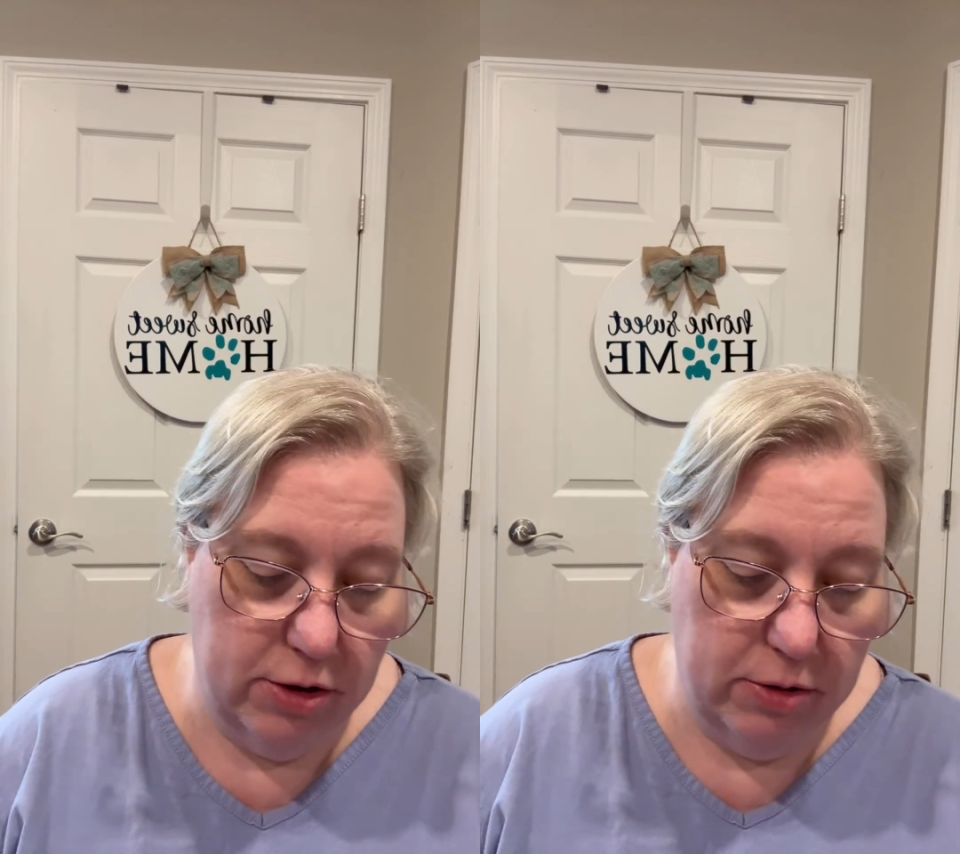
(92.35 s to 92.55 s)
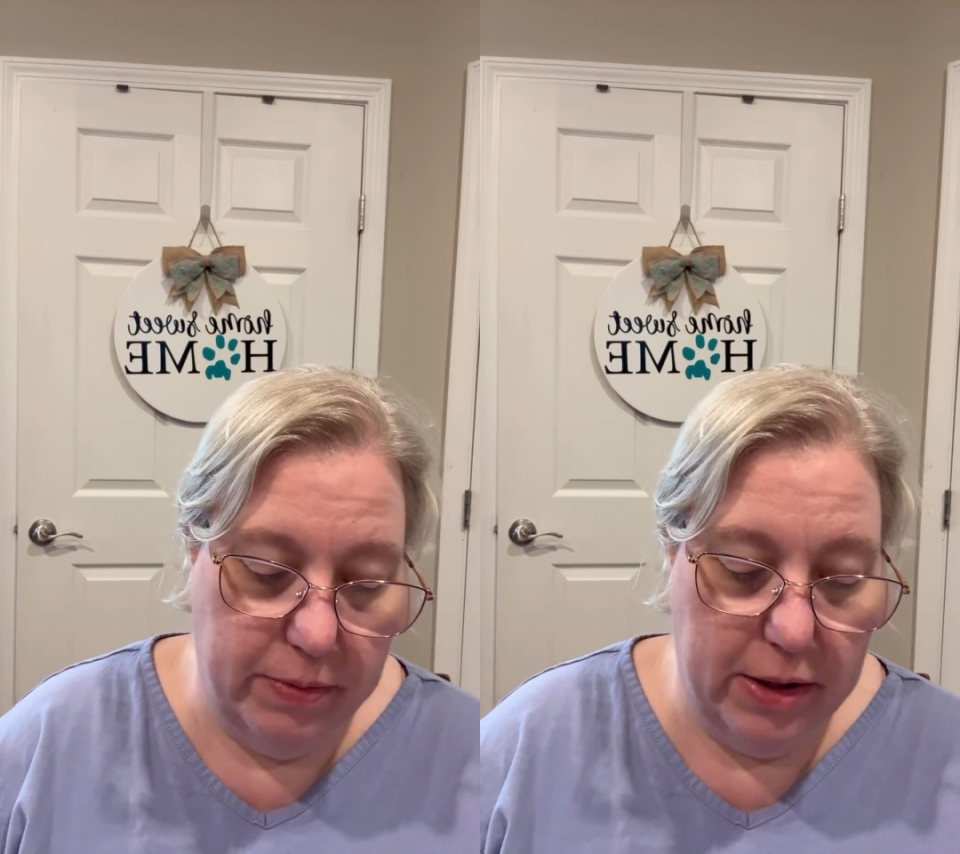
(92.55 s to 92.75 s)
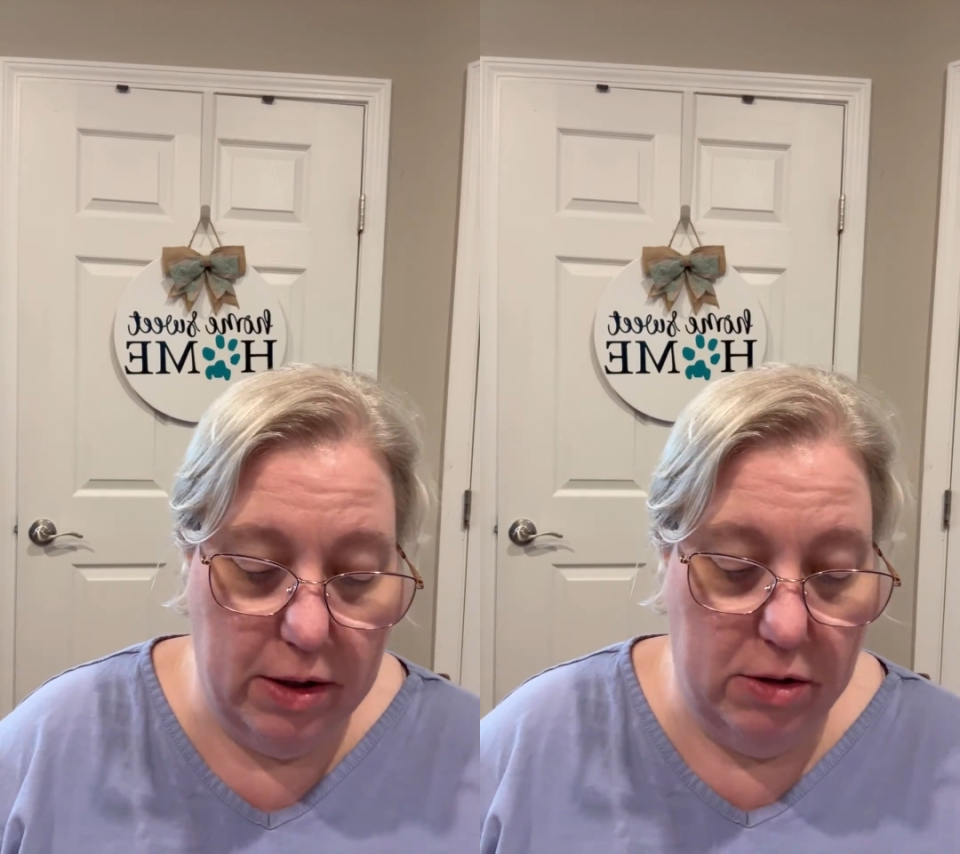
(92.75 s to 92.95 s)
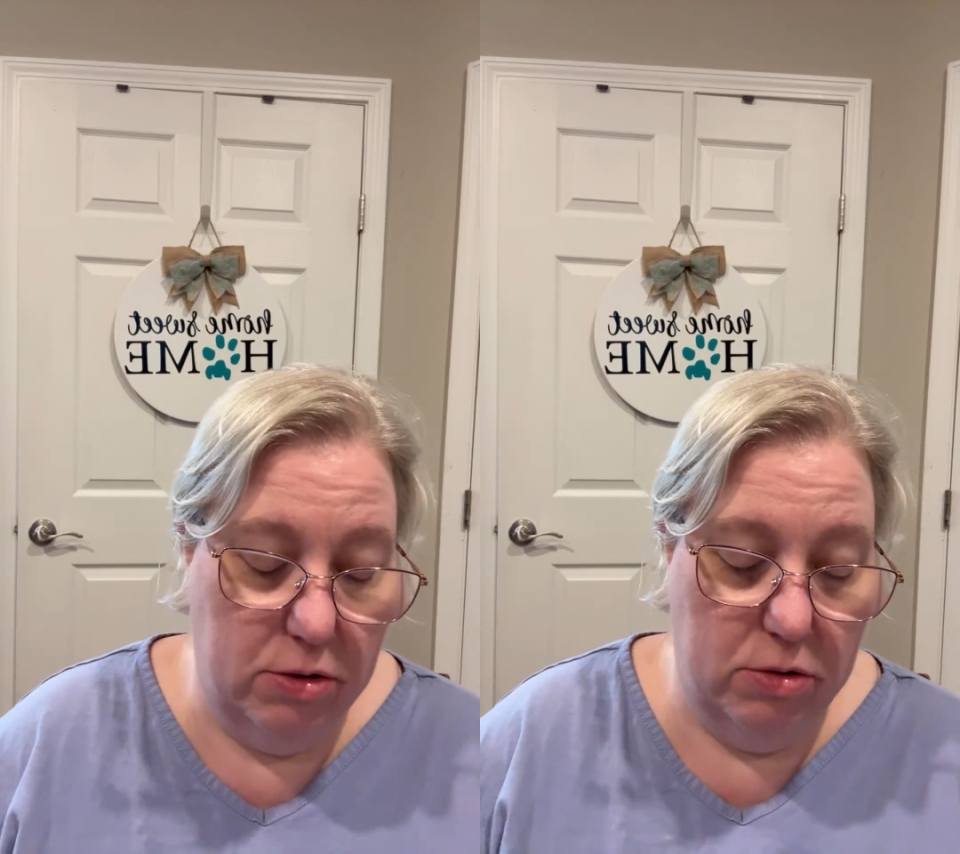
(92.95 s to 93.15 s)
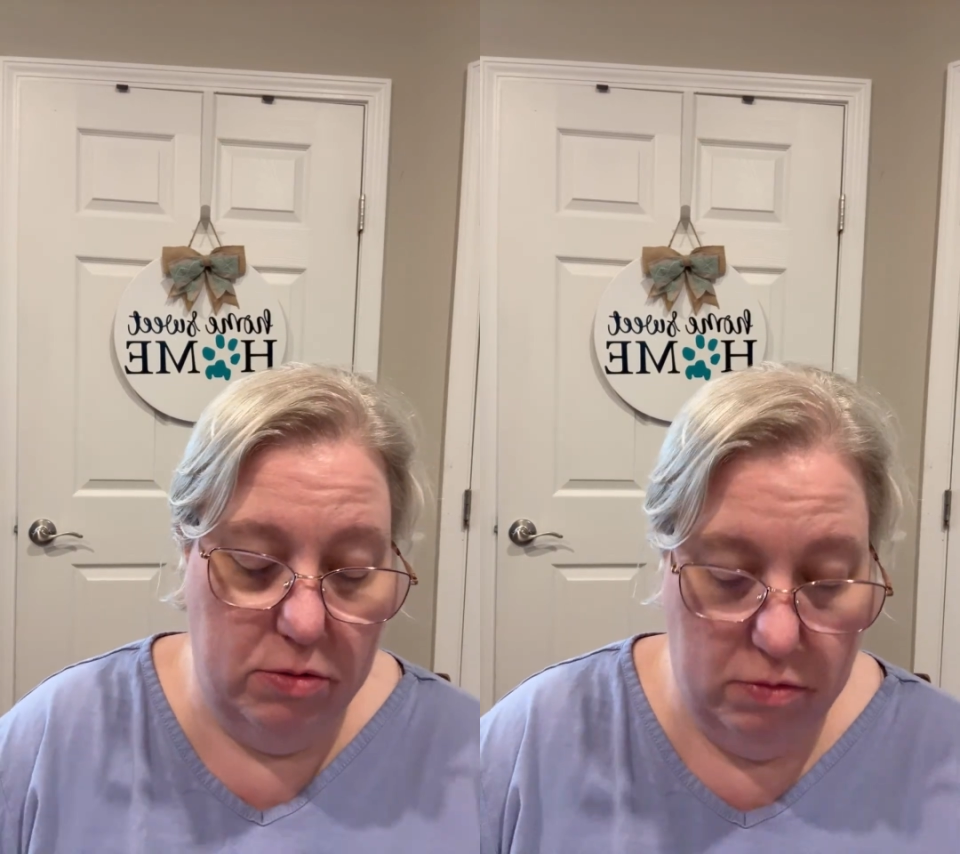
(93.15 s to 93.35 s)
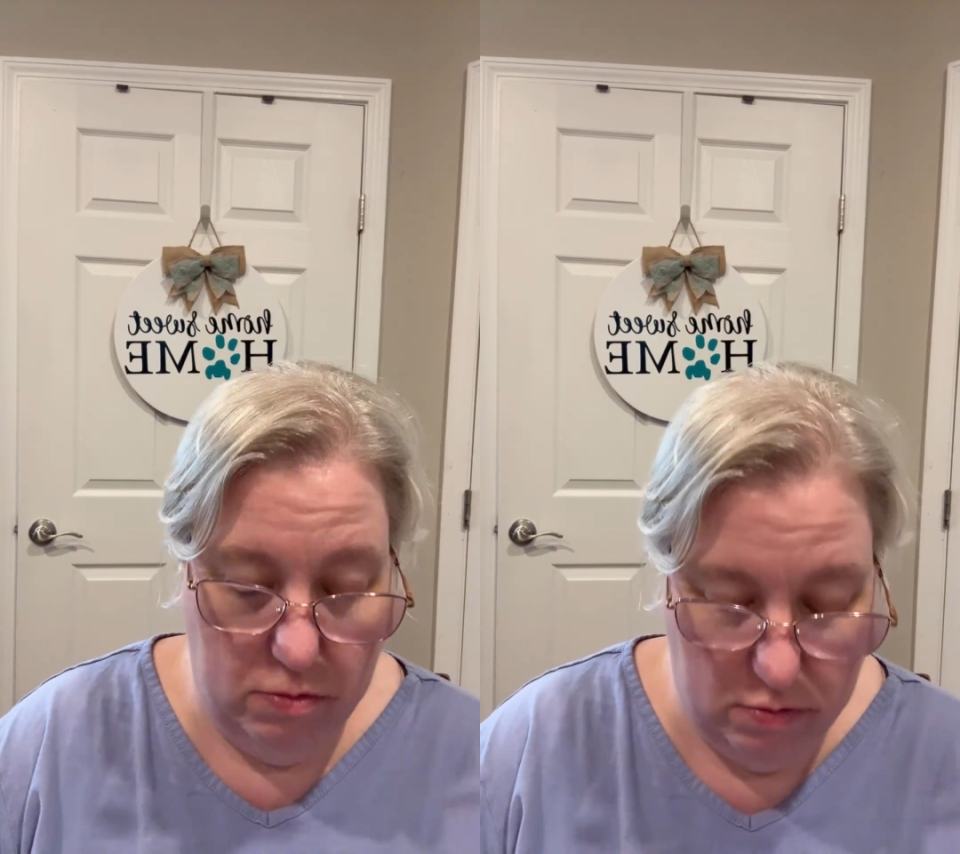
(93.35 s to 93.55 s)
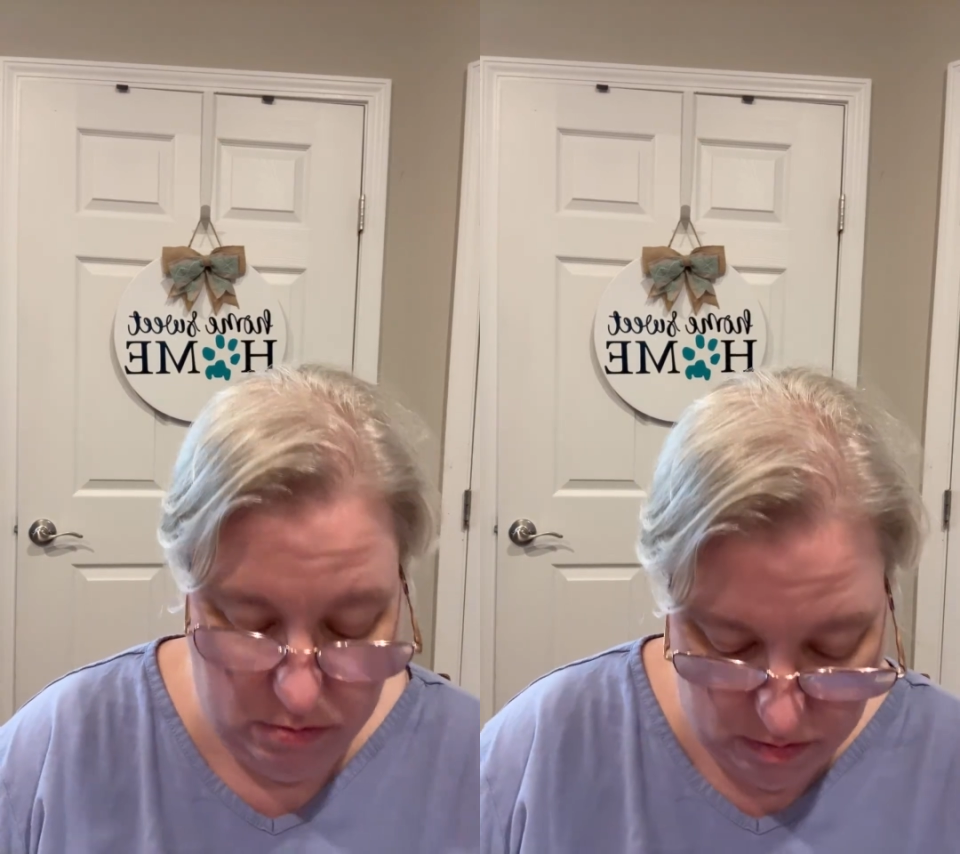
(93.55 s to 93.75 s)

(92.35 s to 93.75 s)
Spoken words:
is because